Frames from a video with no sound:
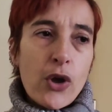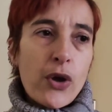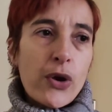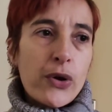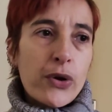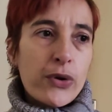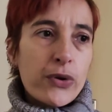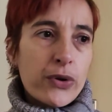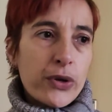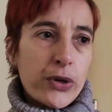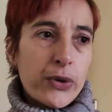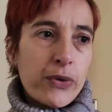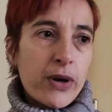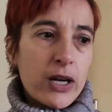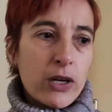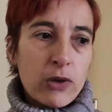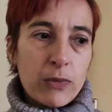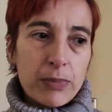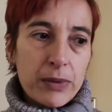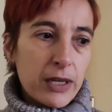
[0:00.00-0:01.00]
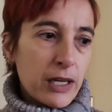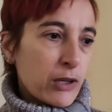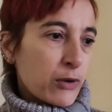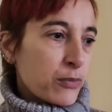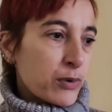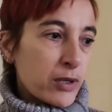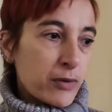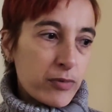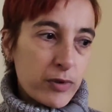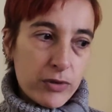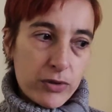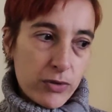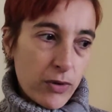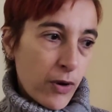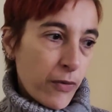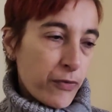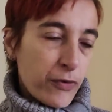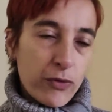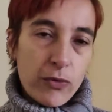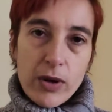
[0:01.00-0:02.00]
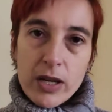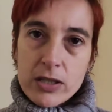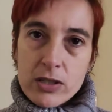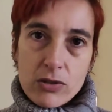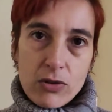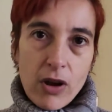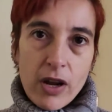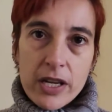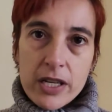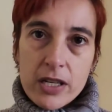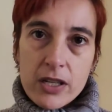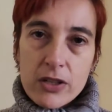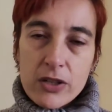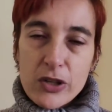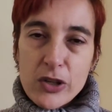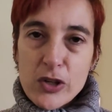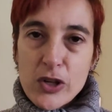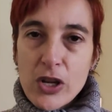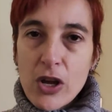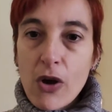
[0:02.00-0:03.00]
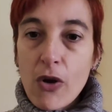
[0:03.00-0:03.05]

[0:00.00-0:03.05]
or who are completely oblivious of what's going on,